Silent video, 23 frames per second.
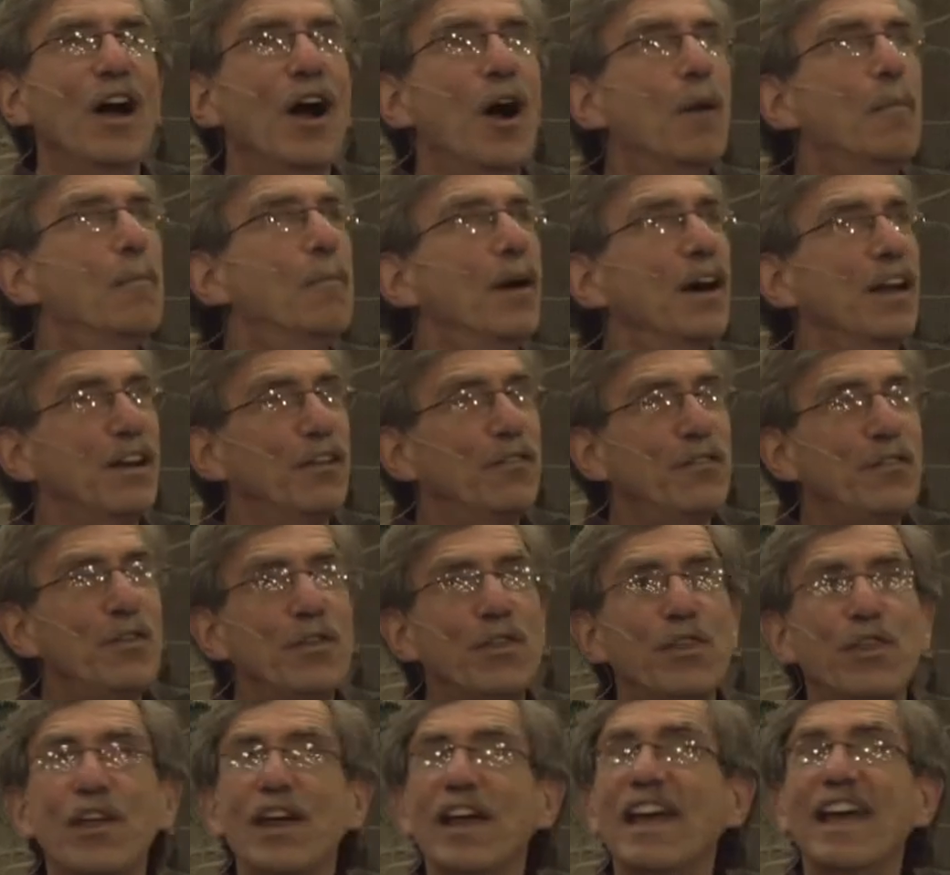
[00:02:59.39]
But if you
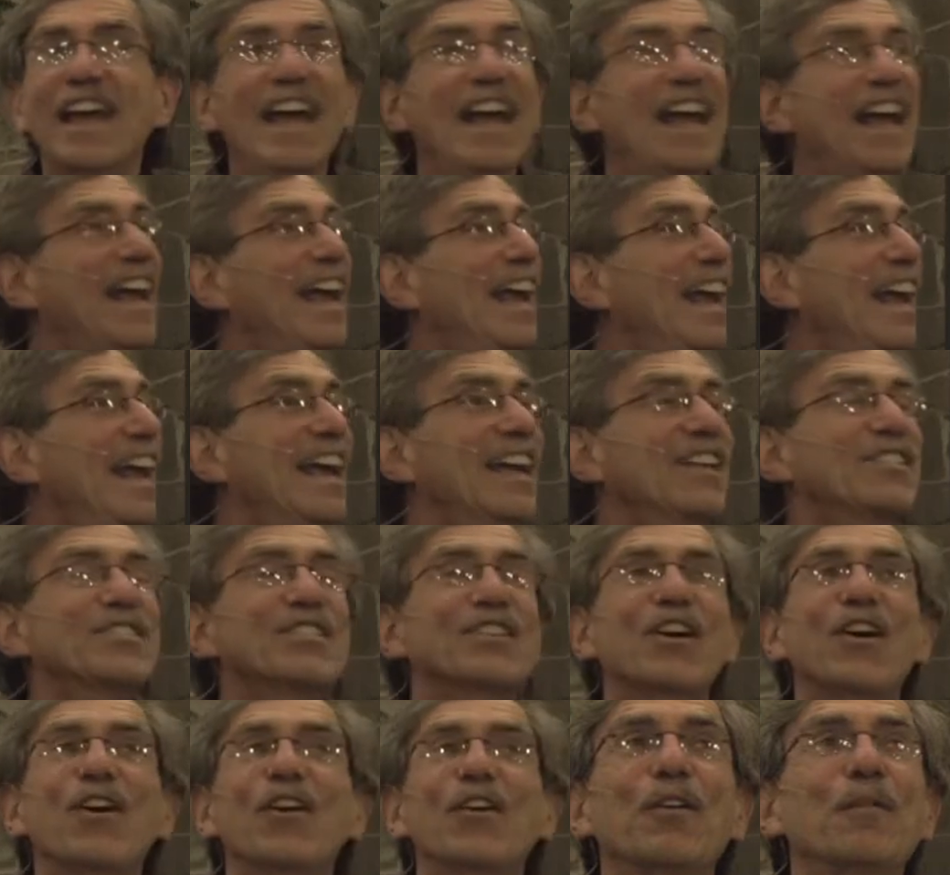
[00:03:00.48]
think it's
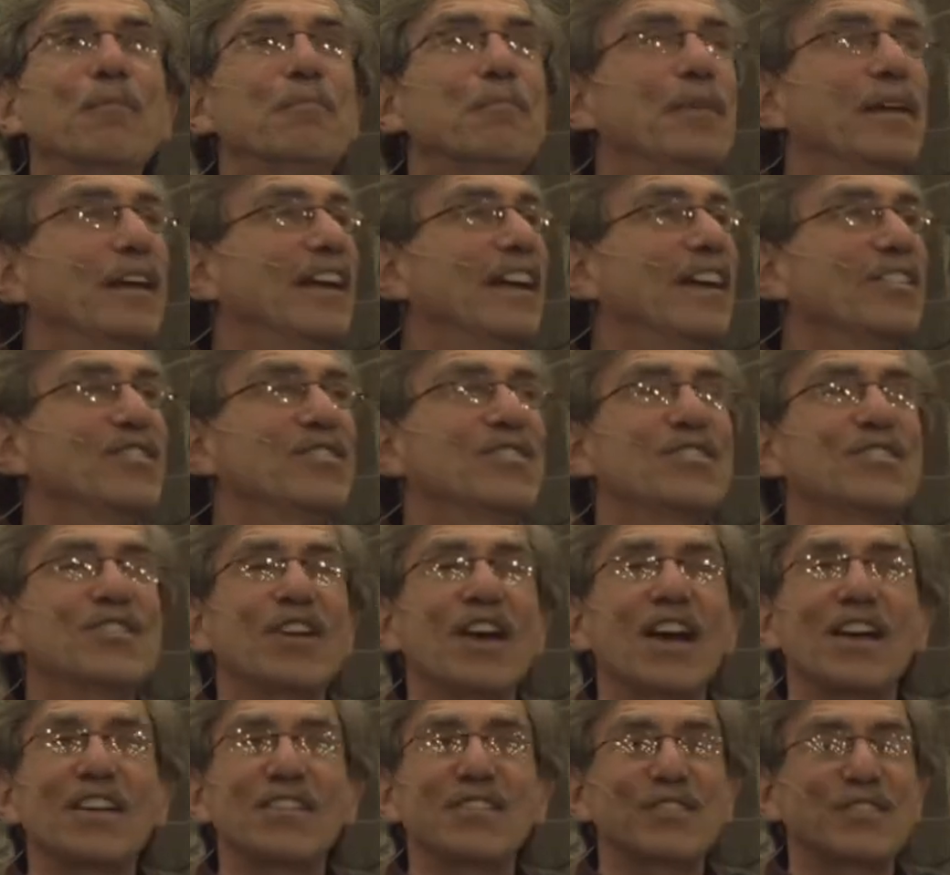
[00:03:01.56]
going be
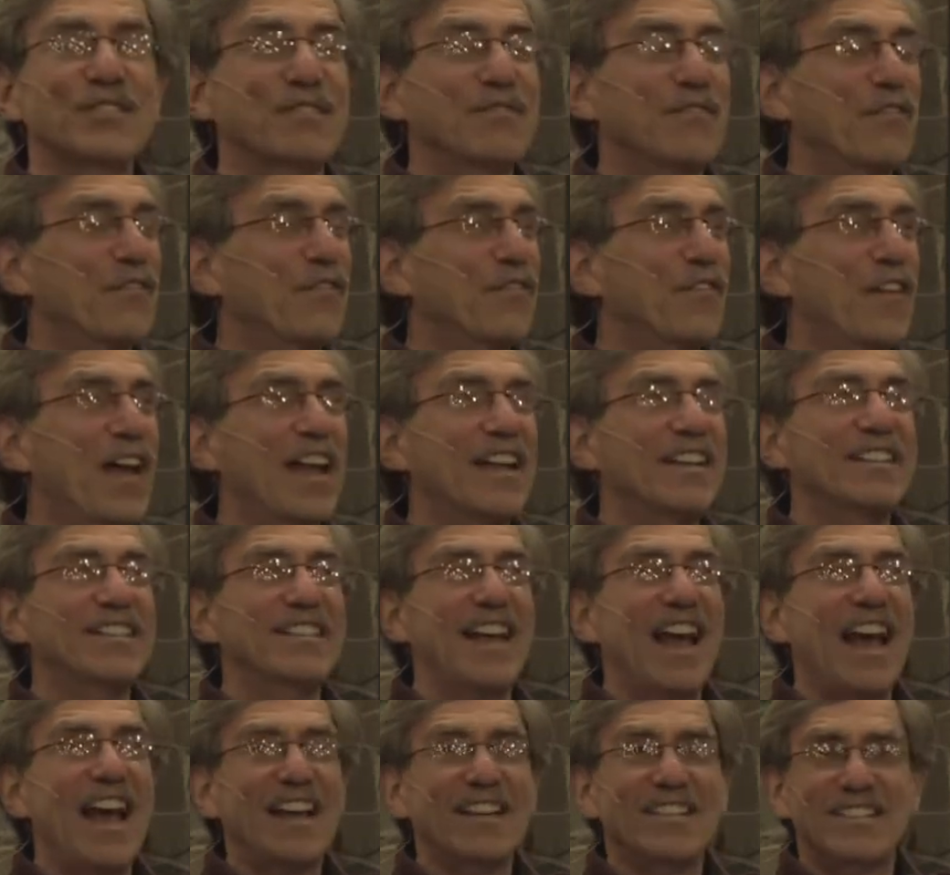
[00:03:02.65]
just
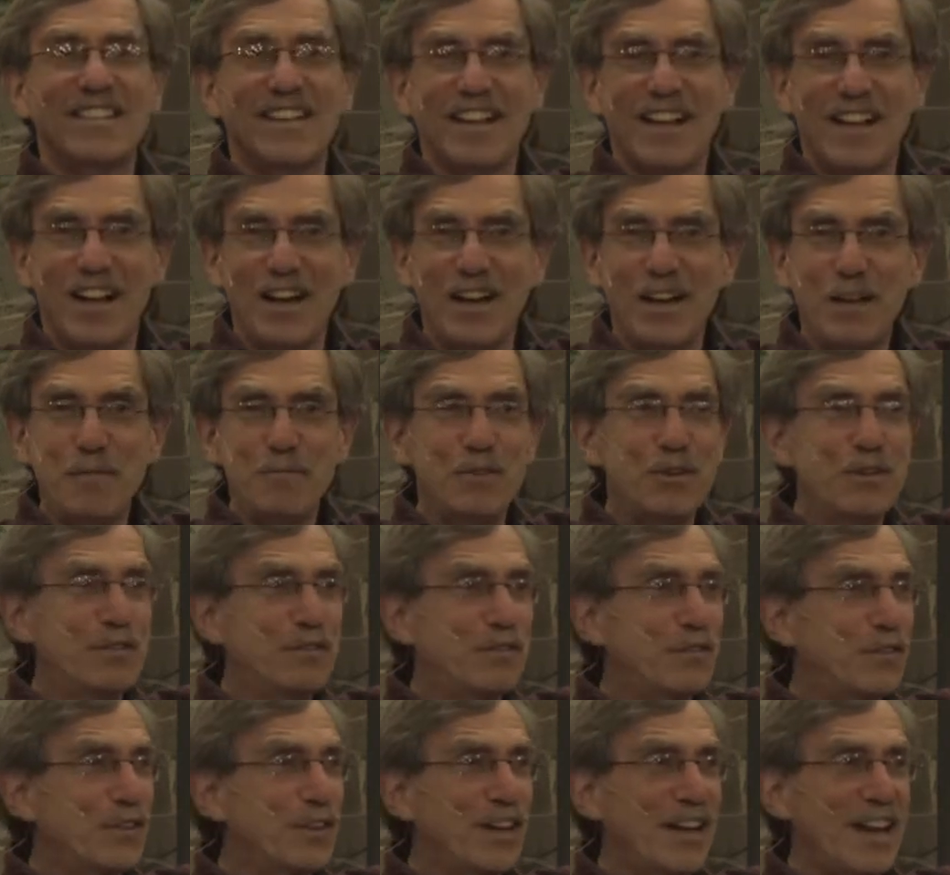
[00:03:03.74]
fantastic honeymoon for
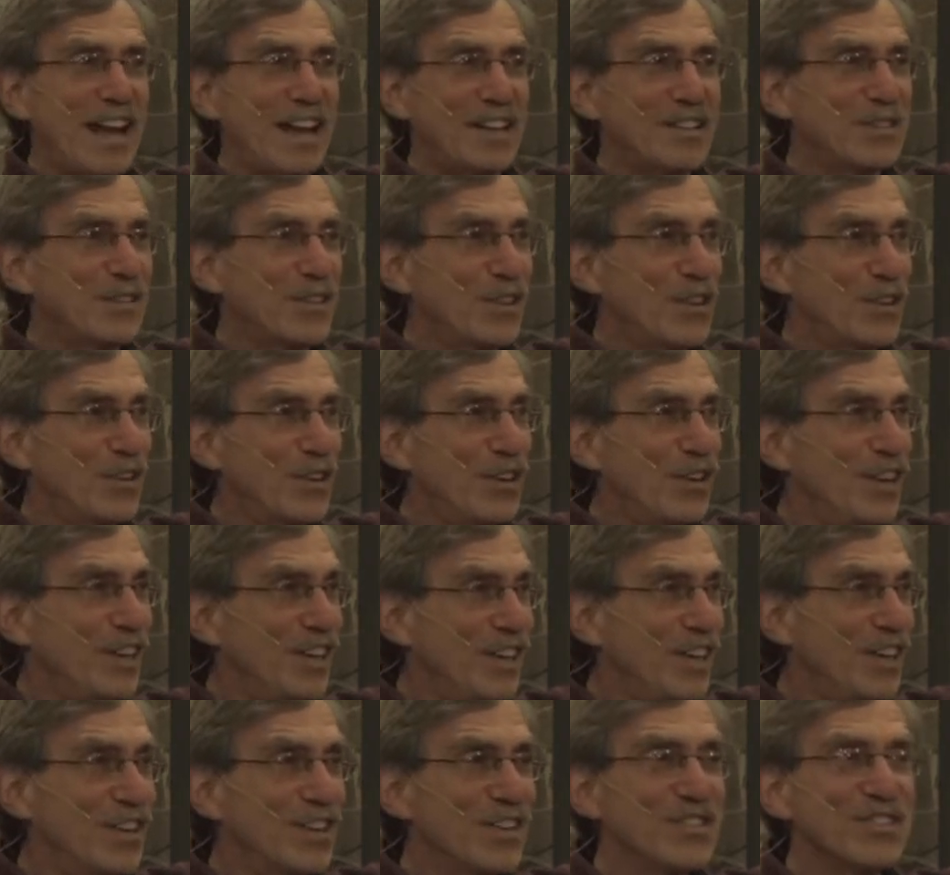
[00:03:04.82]
the next 30
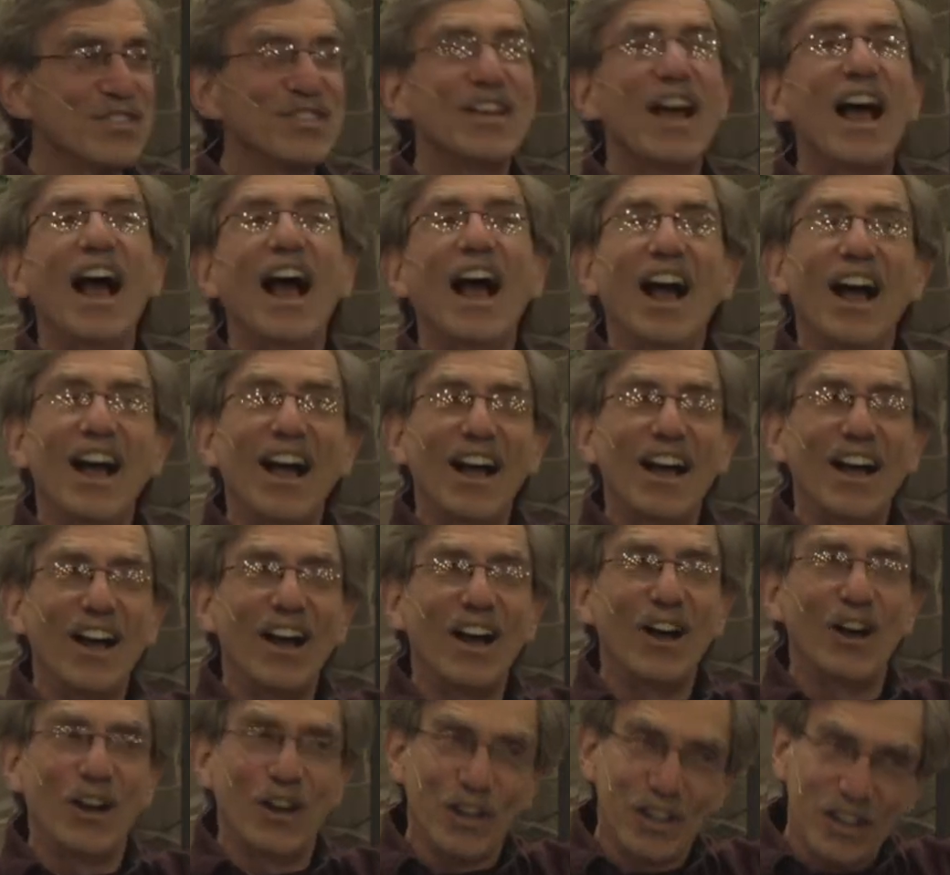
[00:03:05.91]
years,
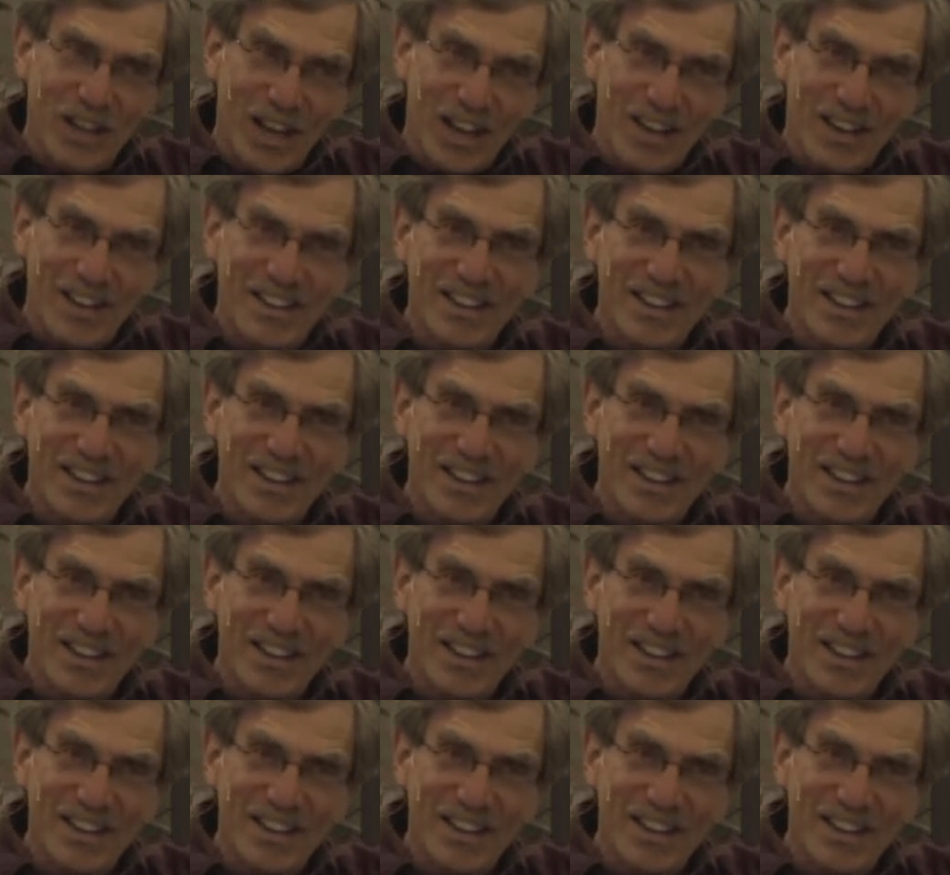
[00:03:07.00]
good luck.